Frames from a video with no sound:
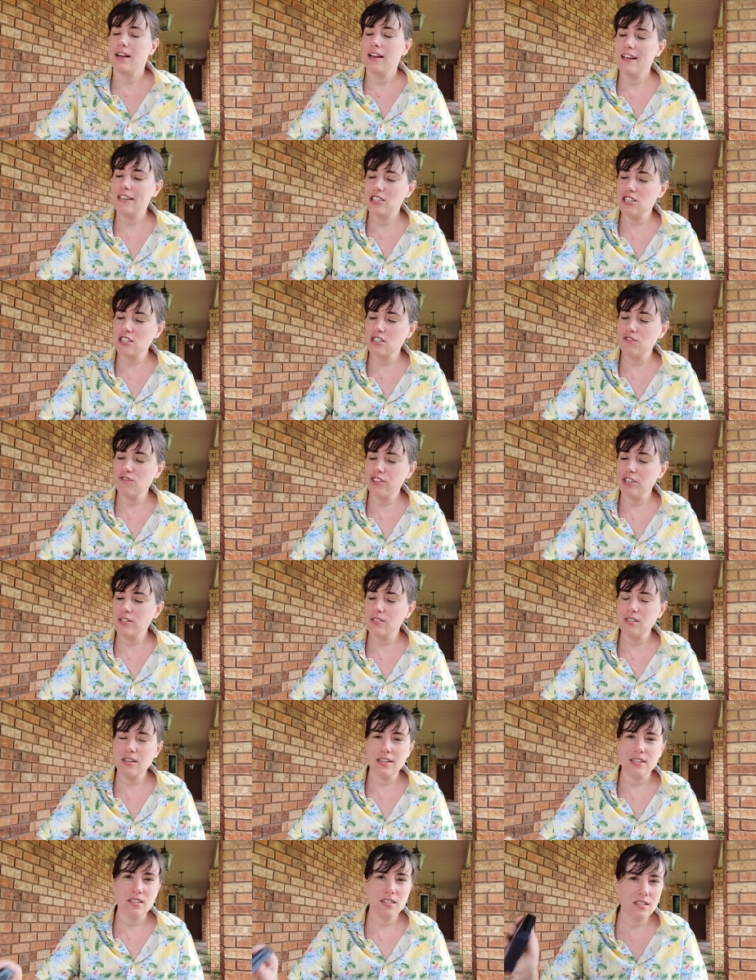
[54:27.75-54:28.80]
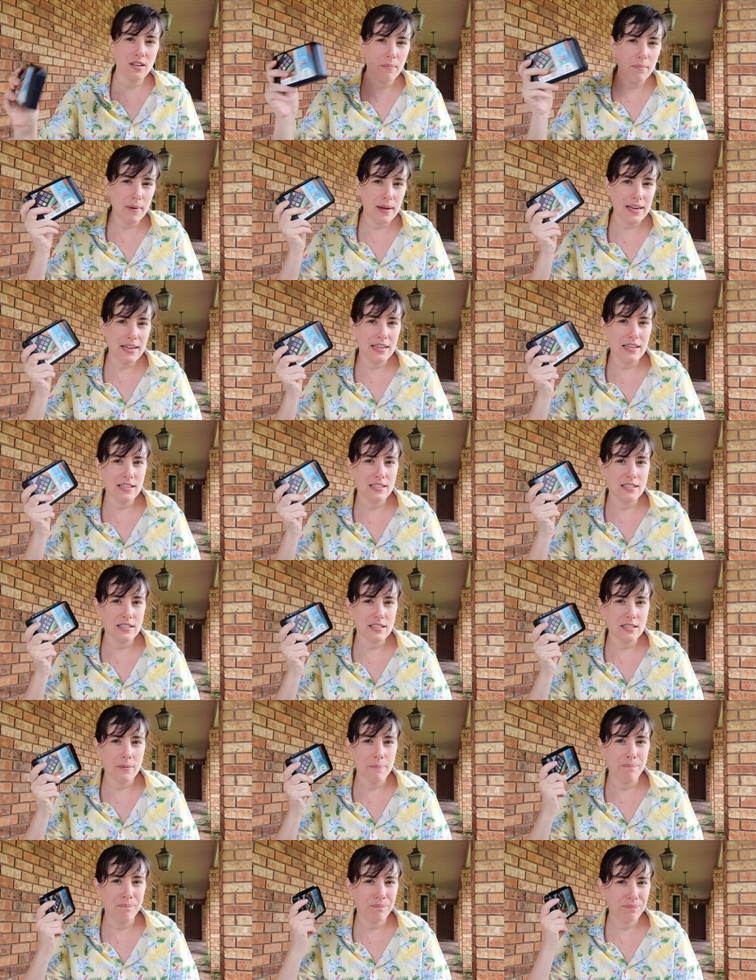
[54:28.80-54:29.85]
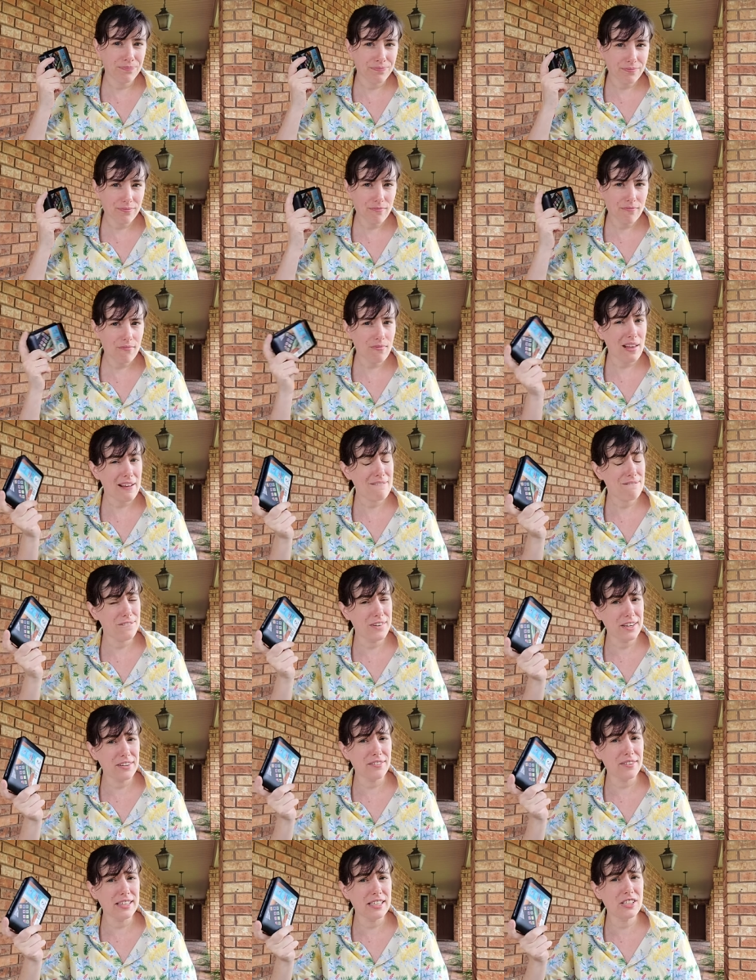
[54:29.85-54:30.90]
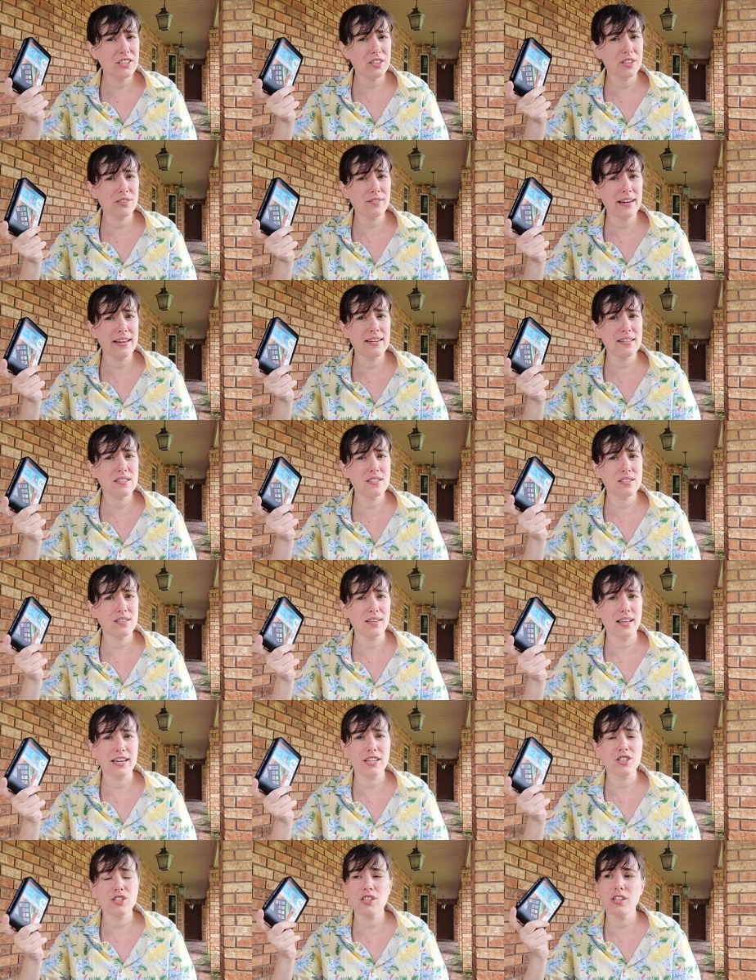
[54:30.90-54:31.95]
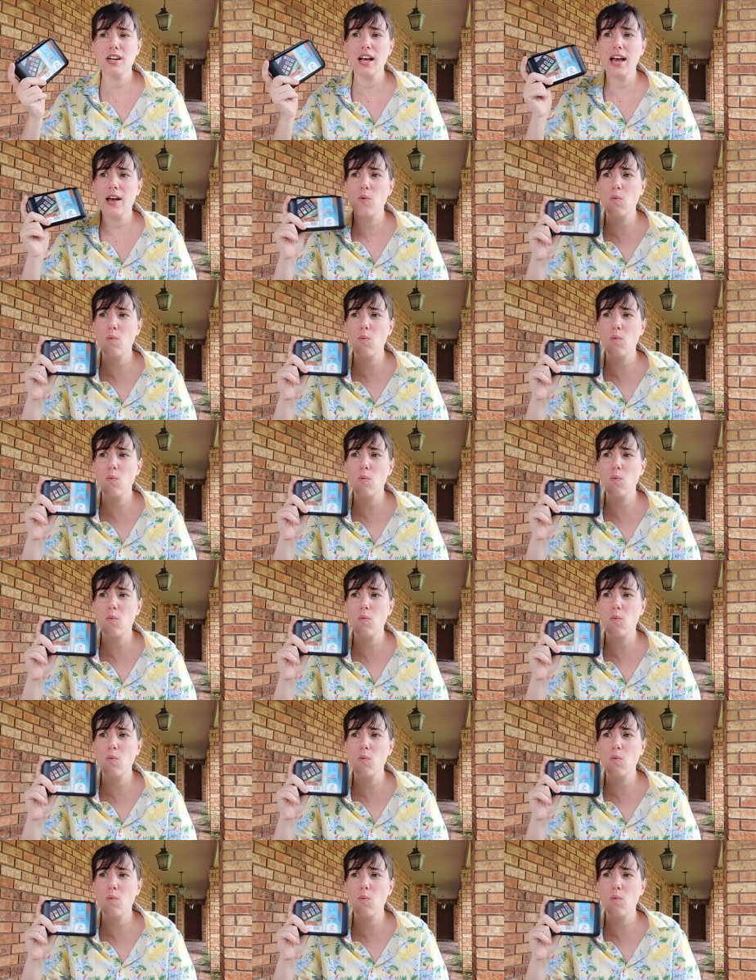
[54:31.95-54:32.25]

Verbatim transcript: It just feels like somebody's very curated selection.